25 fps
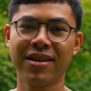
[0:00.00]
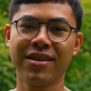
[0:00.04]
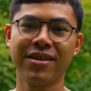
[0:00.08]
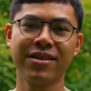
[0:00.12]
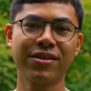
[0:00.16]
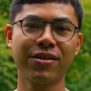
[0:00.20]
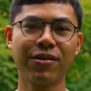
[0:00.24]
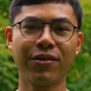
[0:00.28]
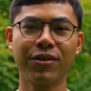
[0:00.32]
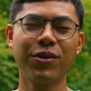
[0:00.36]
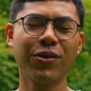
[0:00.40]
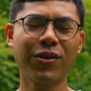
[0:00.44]

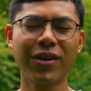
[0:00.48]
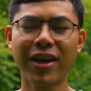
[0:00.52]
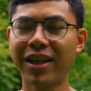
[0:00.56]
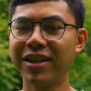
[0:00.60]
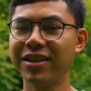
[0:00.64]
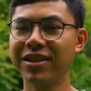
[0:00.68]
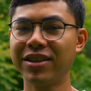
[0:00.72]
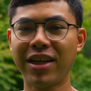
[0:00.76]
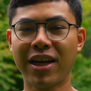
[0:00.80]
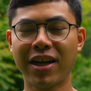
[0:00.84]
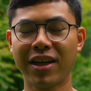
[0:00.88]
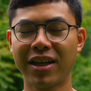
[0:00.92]
So you
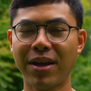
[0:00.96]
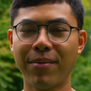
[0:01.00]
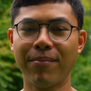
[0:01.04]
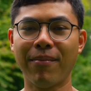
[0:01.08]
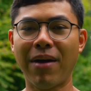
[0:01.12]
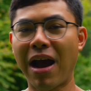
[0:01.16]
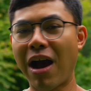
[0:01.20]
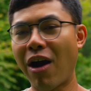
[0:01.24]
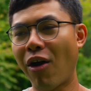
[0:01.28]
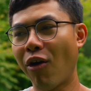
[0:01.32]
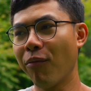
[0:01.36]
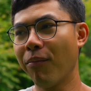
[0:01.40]
can check them
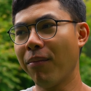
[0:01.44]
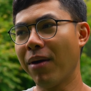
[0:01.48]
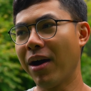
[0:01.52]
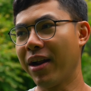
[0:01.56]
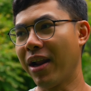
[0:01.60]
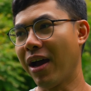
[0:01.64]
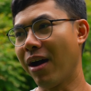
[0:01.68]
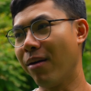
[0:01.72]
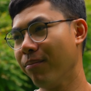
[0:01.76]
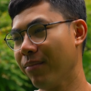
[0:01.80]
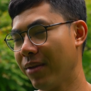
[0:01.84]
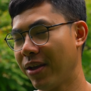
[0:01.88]
out.
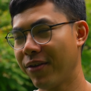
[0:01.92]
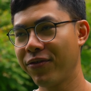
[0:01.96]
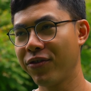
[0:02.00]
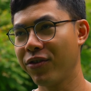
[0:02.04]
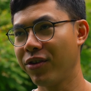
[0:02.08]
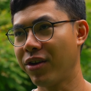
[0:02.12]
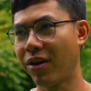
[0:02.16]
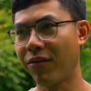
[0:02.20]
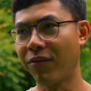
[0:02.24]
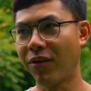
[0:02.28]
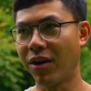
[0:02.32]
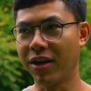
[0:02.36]
But if you don't